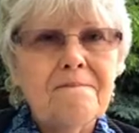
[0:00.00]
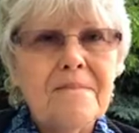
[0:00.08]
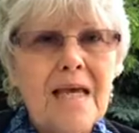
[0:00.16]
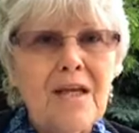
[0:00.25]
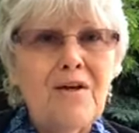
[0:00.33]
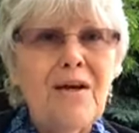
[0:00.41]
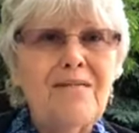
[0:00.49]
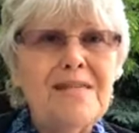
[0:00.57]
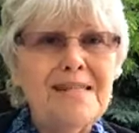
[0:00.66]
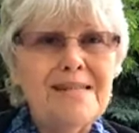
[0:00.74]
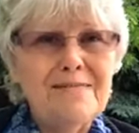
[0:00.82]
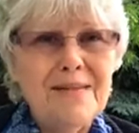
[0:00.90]
Can you have a
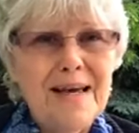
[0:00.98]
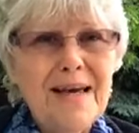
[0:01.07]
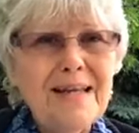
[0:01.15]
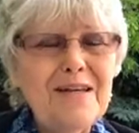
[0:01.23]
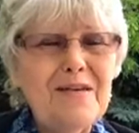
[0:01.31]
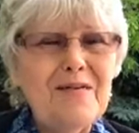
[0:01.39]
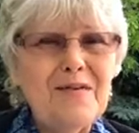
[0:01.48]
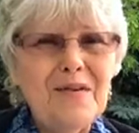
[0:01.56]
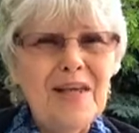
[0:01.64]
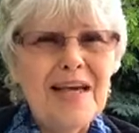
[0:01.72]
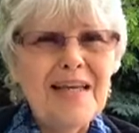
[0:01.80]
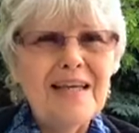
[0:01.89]
sense of that? Can you feel
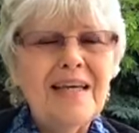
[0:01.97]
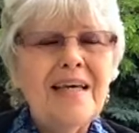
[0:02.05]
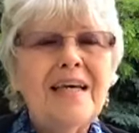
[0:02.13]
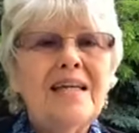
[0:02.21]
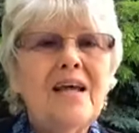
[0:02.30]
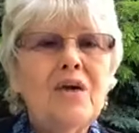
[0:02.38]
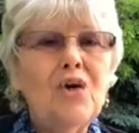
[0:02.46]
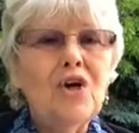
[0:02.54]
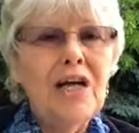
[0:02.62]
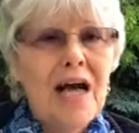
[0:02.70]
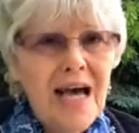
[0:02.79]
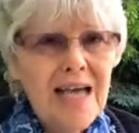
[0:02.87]
that? Now, your
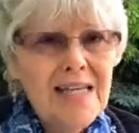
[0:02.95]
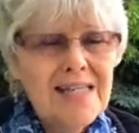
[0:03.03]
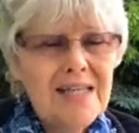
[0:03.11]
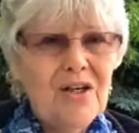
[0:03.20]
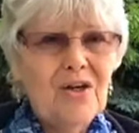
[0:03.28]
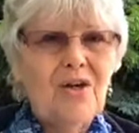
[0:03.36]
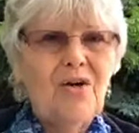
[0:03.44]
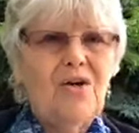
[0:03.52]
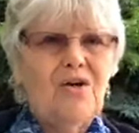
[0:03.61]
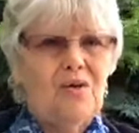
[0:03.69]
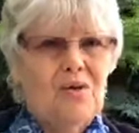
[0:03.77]
guides here in your